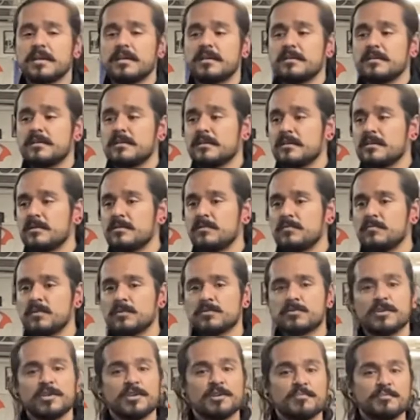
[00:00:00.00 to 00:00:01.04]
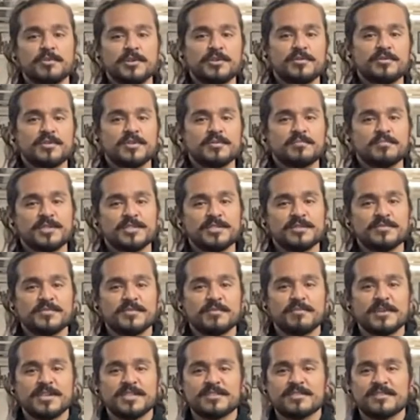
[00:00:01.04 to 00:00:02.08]
and uh, we'll try to bring you as much
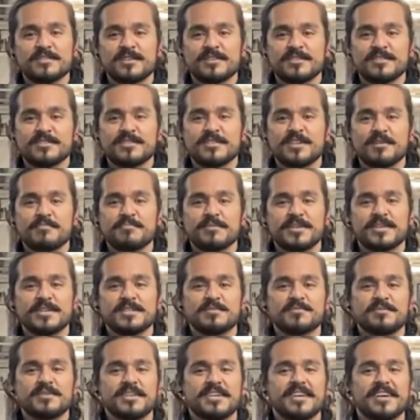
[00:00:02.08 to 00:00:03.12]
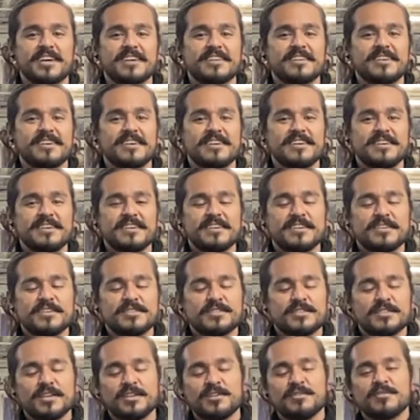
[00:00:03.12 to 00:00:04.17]
information on the topic as we can.
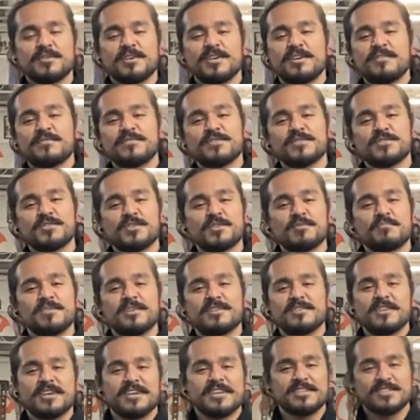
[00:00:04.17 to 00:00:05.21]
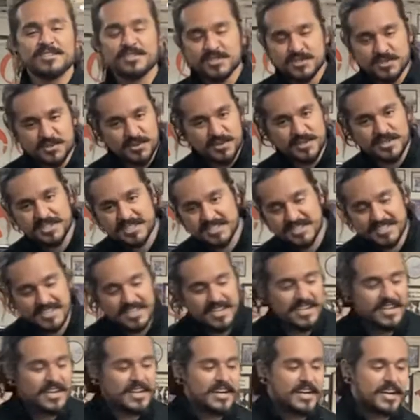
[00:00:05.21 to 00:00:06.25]
Thank you again for joining me on Nain Shorts.
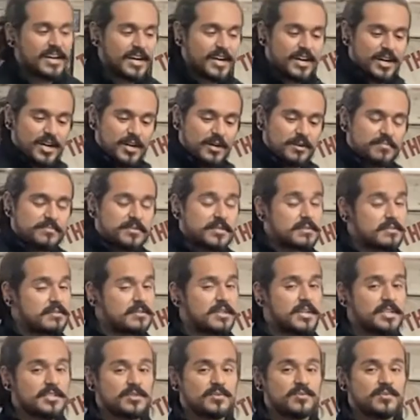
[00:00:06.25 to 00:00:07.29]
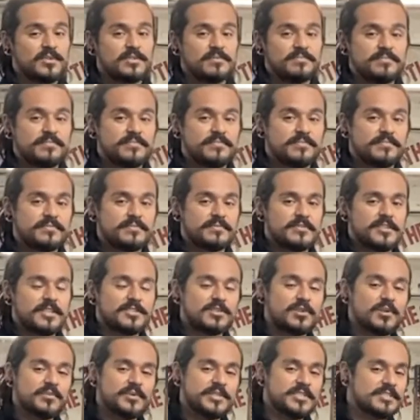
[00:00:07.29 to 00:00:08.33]
Uh, till the next one, as
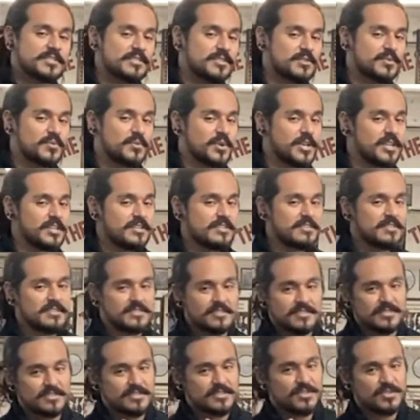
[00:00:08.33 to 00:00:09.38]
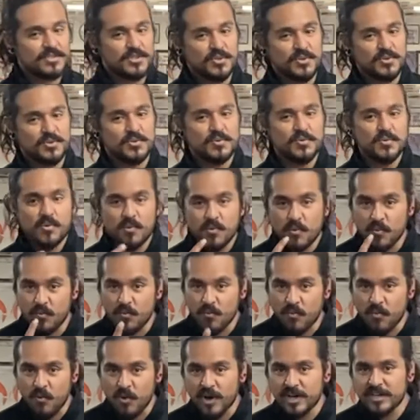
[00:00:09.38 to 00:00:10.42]
always, three, two,
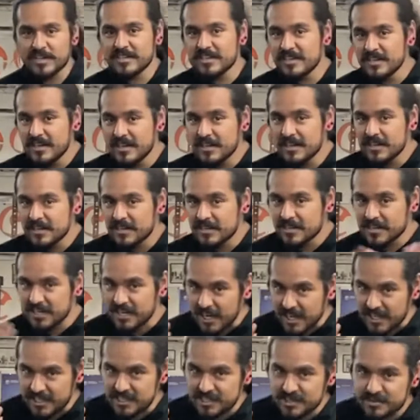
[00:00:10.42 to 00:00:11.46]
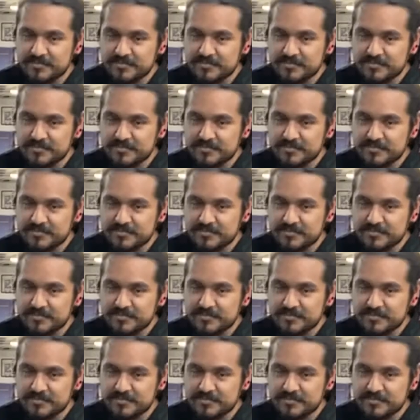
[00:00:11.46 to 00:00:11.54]
one, cut.